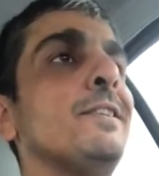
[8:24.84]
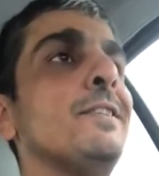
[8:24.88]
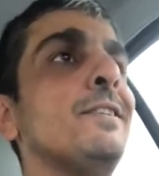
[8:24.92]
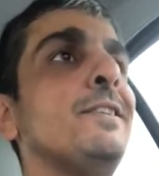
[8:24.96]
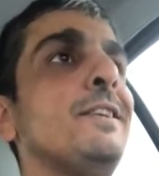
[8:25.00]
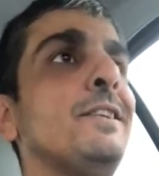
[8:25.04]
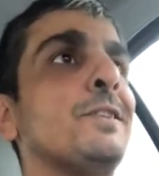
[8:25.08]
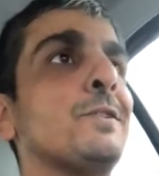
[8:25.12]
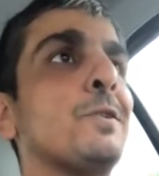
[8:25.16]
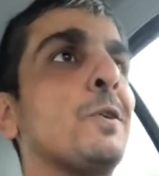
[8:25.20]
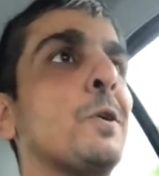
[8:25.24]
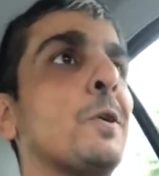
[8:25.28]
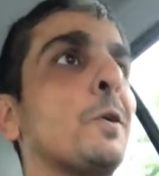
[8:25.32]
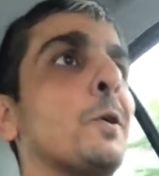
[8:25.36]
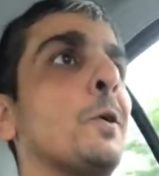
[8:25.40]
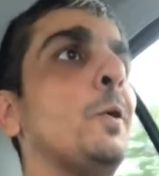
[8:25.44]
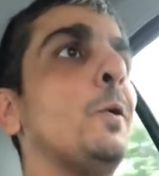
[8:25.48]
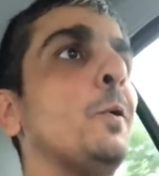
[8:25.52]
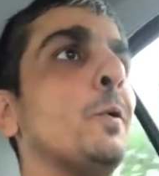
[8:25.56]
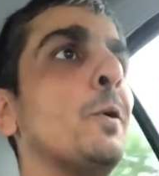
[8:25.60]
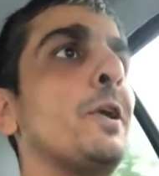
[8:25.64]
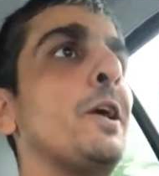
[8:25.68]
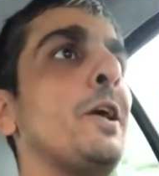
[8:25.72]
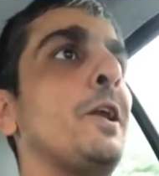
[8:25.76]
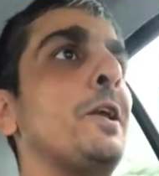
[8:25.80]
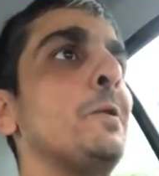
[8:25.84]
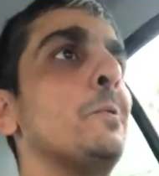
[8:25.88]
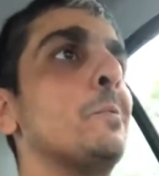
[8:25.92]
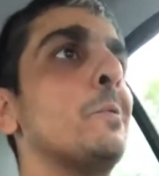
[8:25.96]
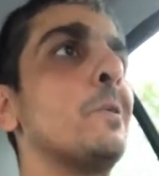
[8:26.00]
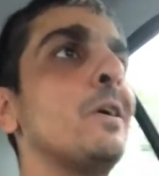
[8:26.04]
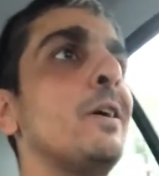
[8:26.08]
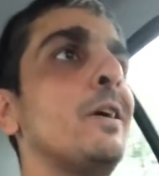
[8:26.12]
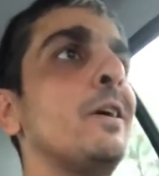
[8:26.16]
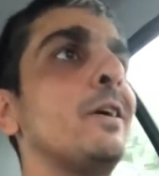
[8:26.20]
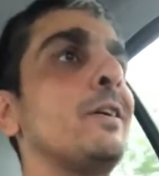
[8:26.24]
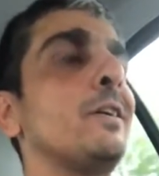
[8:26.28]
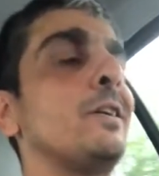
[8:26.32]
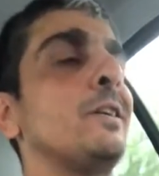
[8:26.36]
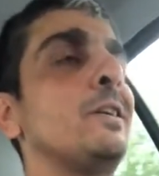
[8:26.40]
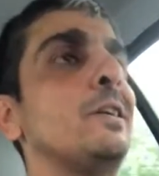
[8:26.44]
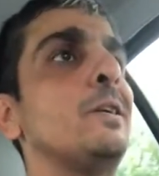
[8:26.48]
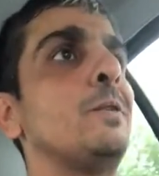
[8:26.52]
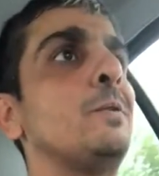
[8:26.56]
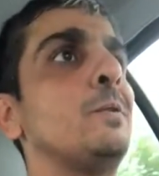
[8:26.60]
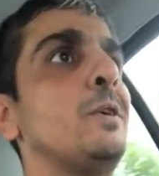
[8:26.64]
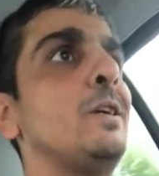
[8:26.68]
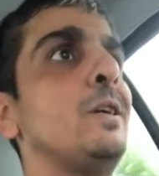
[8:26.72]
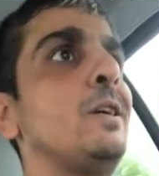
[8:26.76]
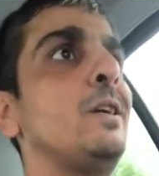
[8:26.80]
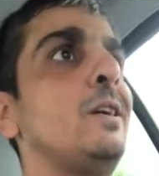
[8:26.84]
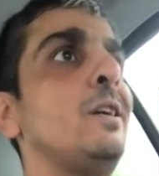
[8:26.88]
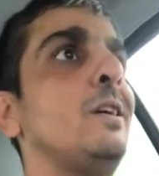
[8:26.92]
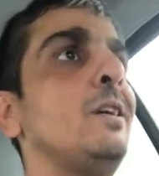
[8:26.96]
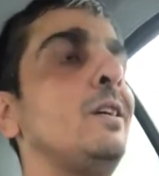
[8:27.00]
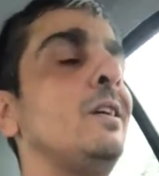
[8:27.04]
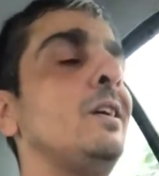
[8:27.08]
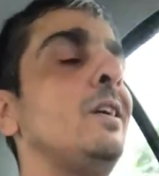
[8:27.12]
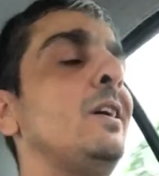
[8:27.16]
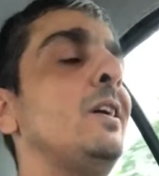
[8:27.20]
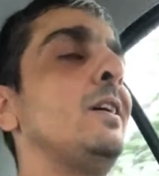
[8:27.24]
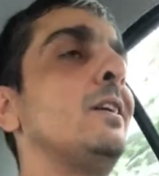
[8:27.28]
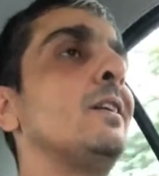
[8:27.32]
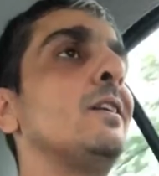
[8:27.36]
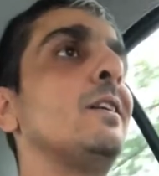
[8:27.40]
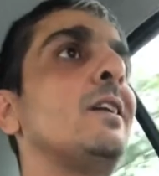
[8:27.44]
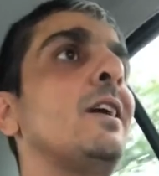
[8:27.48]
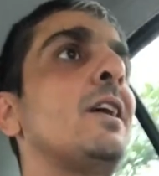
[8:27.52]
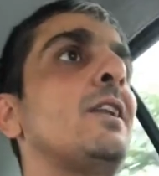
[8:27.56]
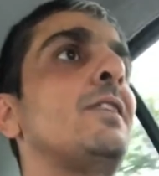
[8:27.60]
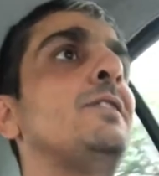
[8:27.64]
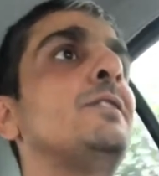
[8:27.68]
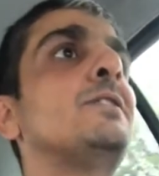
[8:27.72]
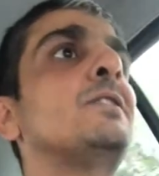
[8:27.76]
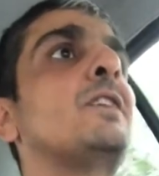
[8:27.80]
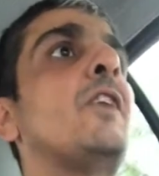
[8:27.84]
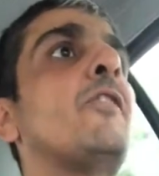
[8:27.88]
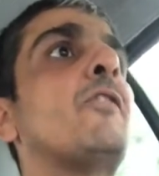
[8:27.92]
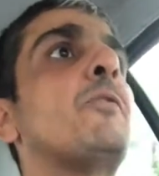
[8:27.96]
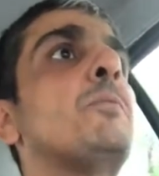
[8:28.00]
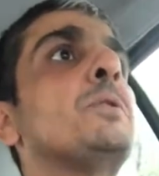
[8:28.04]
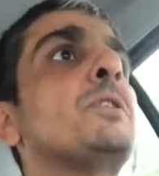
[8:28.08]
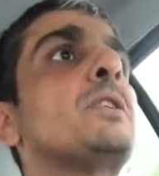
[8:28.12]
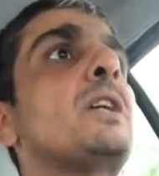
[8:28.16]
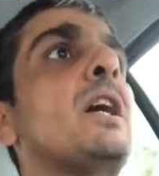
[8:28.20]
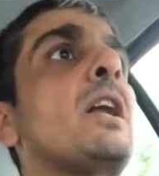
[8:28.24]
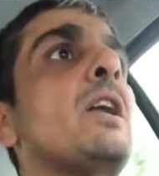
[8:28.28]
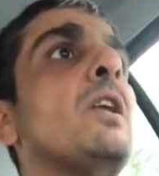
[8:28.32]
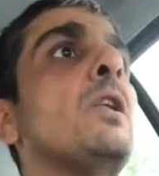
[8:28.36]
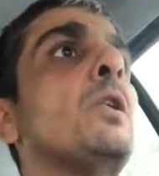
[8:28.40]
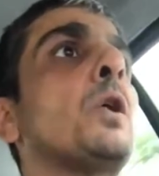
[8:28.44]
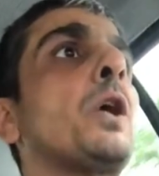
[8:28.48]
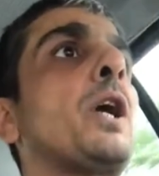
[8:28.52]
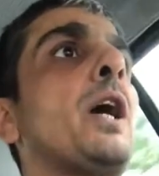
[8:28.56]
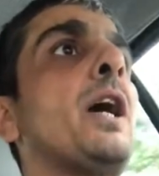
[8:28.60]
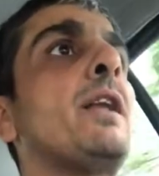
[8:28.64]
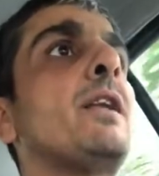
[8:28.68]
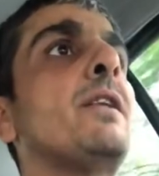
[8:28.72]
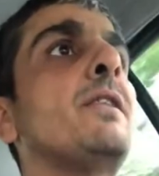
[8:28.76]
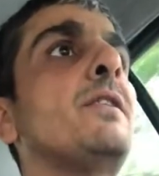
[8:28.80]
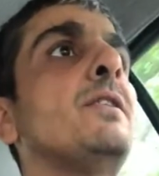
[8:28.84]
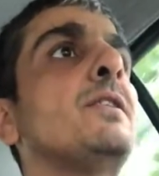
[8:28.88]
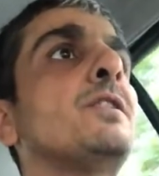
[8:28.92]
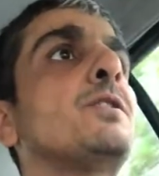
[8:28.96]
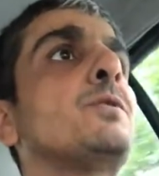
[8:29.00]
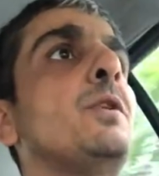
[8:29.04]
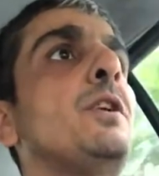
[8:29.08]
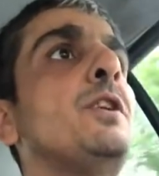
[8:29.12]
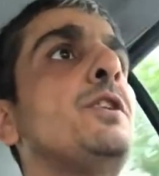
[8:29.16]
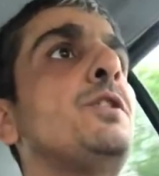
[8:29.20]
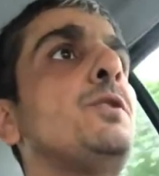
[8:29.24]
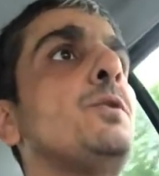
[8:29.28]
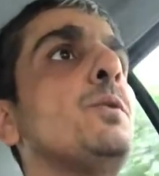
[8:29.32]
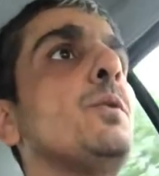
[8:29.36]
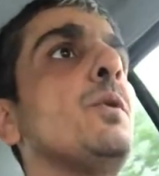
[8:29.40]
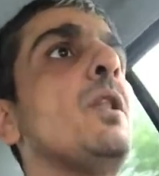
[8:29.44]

These aren't going anywhere. A lot of these governments got to look at it this way too.